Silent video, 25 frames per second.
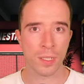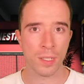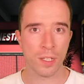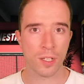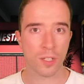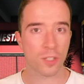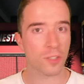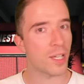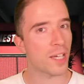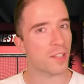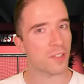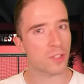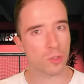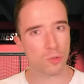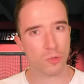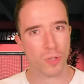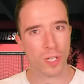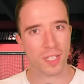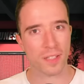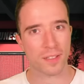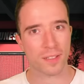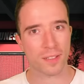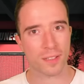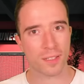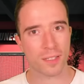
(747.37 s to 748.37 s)
So that's the
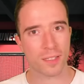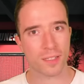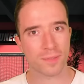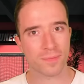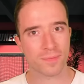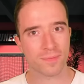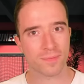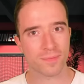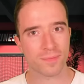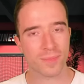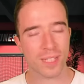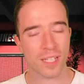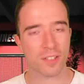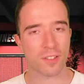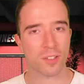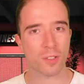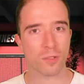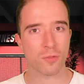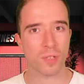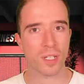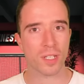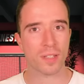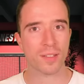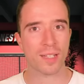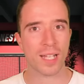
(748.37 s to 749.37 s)
risk. That's the
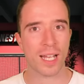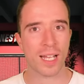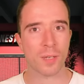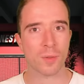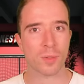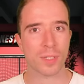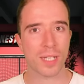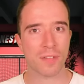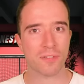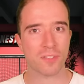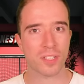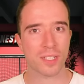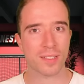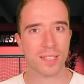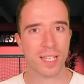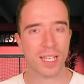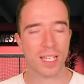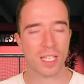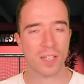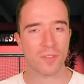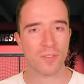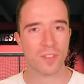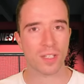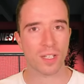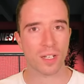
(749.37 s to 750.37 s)
risk that he would have to
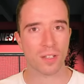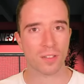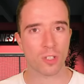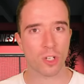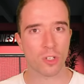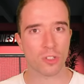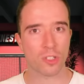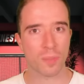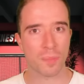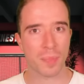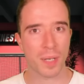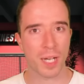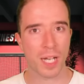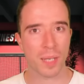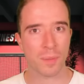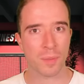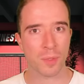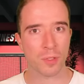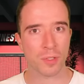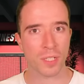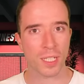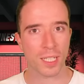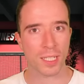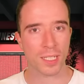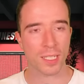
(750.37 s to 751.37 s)
take if he does go to Bayern
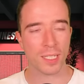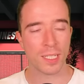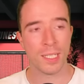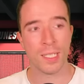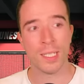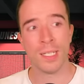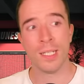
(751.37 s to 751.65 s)
Munich.